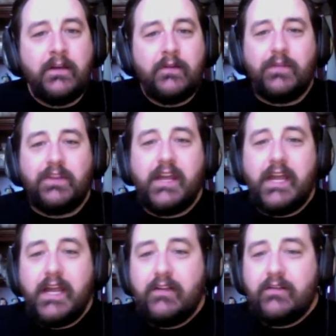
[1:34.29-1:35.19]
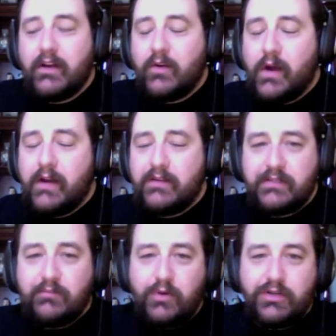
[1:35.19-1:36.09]
But they acquired
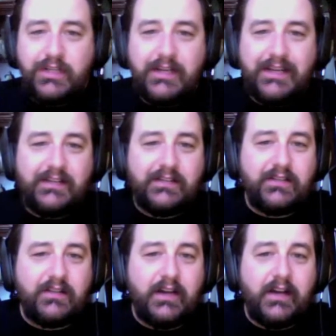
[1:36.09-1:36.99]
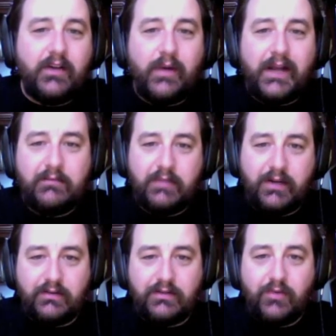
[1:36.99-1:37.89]
some Portuguese wine
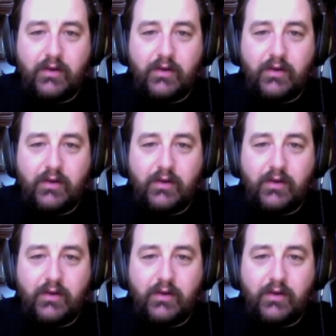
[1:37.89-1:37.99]
barrels,